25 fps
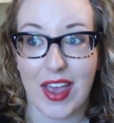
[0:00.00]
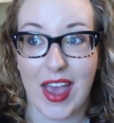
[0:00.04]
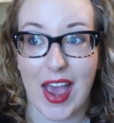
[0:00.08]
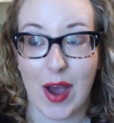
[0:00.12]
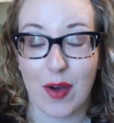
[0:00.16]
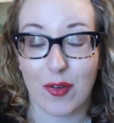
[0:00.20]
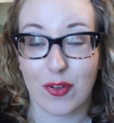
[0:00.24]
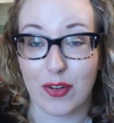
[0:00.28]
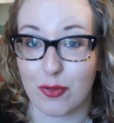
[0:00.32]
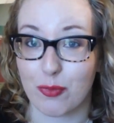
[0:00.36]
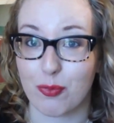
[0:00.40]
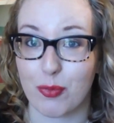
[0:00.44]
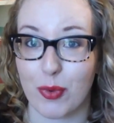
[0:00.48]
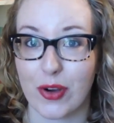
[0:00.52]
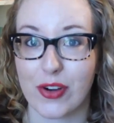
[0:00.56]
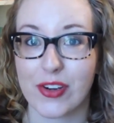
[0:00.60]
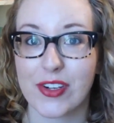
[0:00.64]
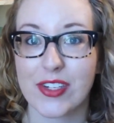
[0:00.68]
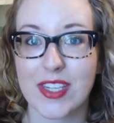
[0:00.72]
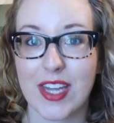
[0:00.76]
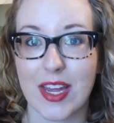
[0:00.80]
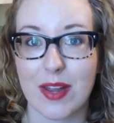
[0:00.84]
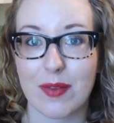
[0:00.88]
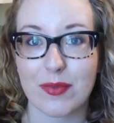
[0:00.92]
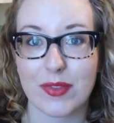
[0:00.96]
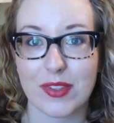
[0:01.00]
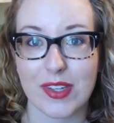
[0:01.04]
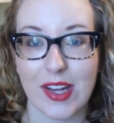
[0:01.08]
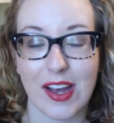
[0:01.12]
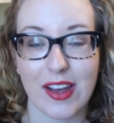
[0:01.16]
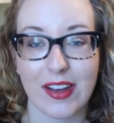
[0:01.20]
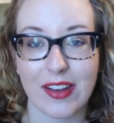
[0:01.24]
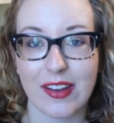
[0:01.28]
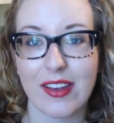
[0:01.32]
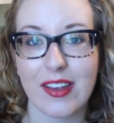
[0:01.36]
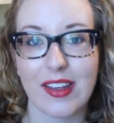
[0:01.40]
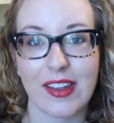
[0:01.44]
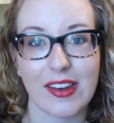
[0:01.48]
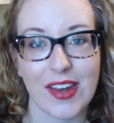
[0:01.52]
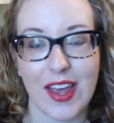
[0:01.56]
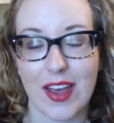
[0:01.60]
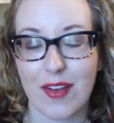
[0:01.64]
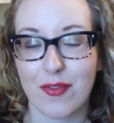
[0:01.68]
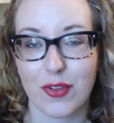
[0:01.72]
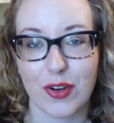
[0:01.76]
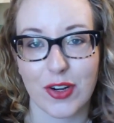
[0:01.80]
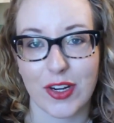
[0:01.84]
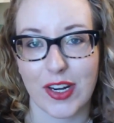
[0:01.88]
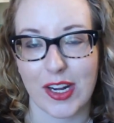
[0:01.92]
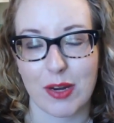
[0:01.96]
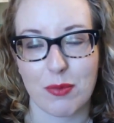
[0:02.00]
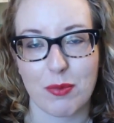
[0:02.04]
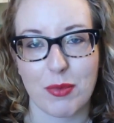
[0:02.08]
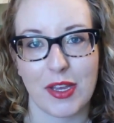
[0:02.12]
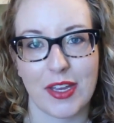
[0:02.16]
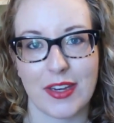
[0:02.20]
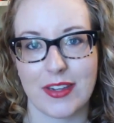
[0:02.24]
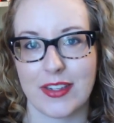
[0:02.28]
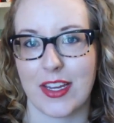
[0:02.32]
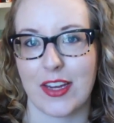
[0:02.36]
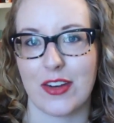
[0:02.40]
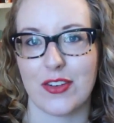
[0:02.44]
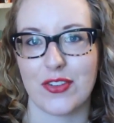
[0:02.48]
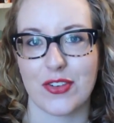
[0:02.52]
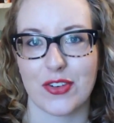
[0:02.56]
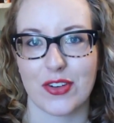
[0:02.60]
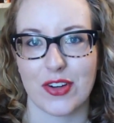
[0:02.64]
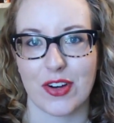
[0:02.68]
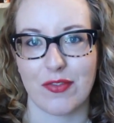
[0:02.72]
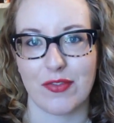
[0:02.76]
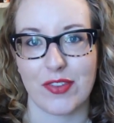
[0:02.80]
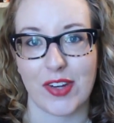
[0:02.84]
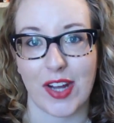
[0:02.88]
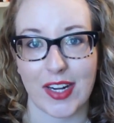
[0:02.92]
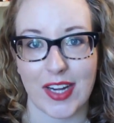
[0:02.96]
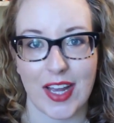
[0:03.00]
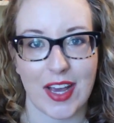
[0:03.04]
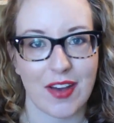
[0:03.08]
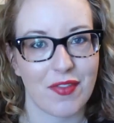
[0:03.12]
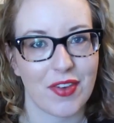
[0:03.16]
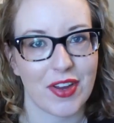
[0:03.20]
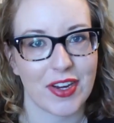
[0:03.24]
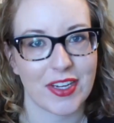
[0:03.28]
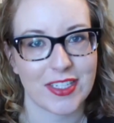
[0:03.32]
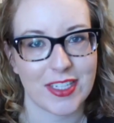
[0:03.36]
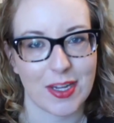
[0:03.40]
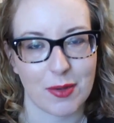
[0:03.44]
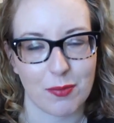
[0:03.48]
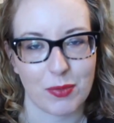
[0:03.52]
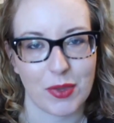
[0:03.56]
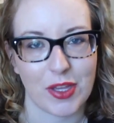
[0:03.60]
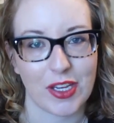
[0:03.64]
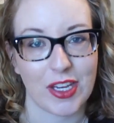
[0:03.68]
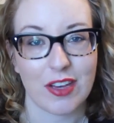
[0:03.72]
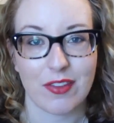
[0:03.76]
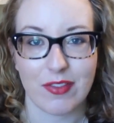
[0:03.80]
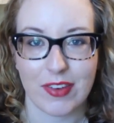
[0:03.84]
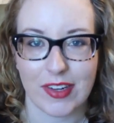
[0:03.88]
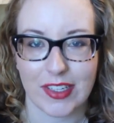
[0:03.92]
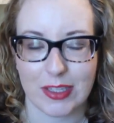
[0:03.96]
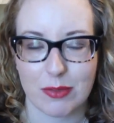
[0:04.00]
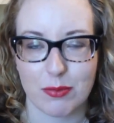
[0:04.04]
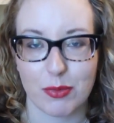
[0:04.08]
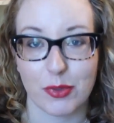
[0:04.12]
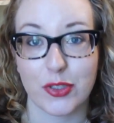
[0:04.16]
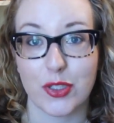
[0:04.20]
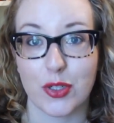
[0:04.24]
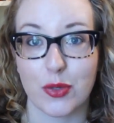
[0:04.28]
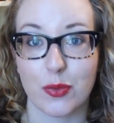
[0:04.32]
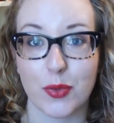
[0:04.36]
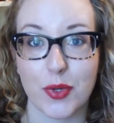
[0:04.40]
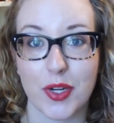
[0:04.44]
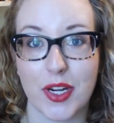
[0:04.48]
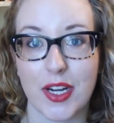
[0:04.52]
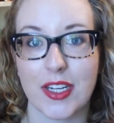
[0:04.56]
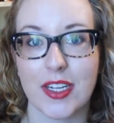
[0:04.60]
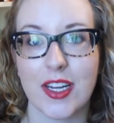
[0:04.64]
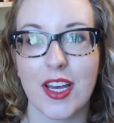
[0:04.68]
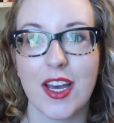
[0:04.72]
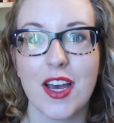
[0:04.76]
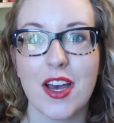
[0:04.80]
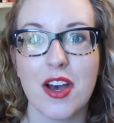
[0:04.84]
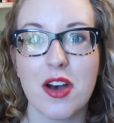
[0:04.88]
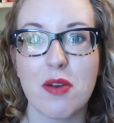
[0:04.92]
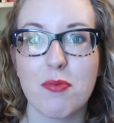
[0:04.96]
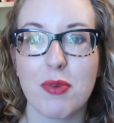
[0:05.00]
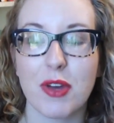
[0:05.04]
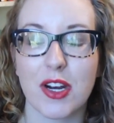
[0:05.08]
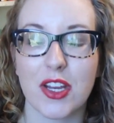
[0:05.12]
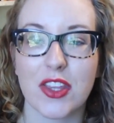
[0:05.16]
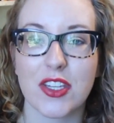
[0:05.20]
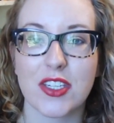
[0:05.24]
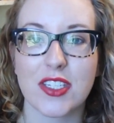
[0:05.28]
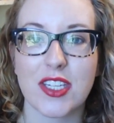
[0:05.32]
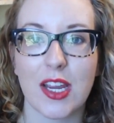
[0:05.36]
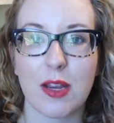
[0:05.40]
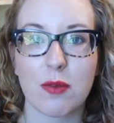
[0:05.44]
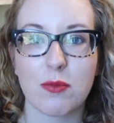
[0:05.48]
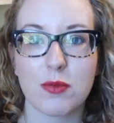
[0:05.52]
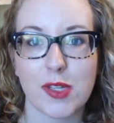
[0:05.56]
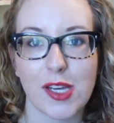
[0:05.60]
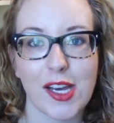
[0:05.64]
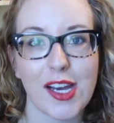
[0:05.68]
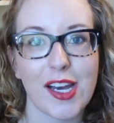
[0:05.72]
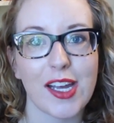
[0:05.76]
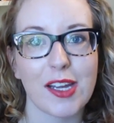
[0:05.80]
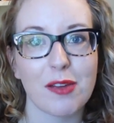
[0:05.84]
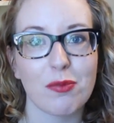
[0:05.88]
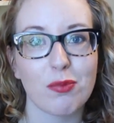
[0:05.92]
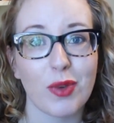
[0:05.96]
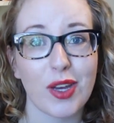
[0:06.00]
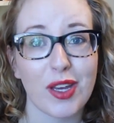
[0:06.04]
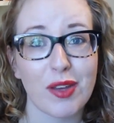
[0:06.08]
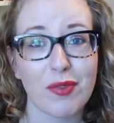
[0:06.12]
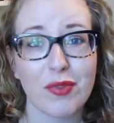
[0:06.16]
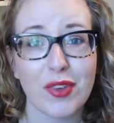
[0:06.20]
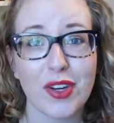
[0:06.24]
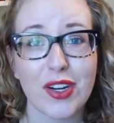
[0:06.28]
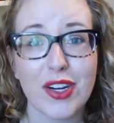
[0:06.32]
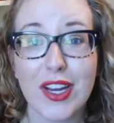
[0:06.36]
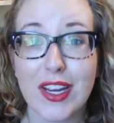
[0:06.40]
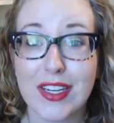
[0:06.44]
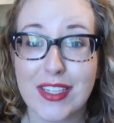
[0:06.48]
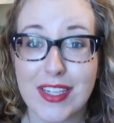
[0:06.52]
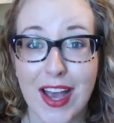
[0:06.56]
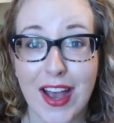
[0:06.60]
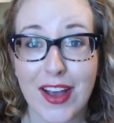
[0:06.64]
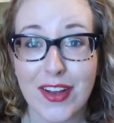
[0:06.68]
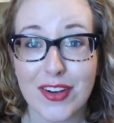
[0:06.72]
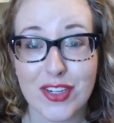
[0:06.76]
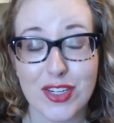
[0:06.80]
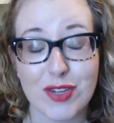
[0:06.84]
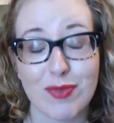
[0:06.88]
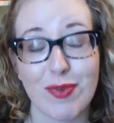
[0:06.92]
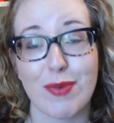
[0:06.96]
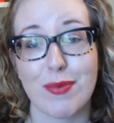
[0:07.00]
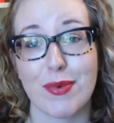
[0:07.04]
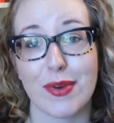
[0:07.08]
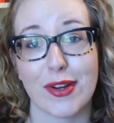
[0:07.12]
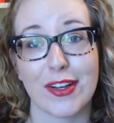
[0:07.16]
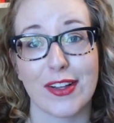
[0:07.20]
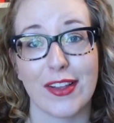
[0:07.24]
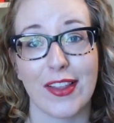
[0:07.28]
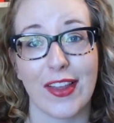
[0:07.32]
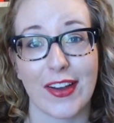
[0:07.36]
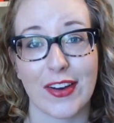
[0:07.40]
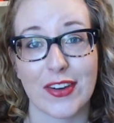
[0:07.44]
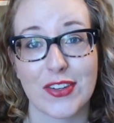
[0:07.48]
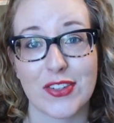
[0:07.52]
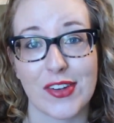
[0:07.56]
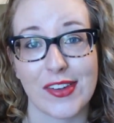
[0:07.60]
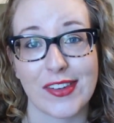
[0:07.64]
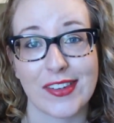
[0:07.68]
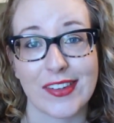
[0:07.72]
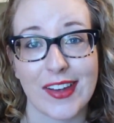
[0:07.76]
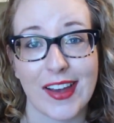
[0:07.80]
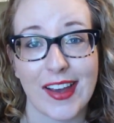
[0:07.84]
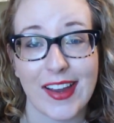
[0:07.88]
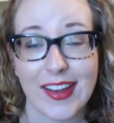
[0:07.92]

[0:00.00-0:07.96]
out of books. I'm not ever going to be in danger of not having something available to read, but at the same time, I'm very attached to my book collection.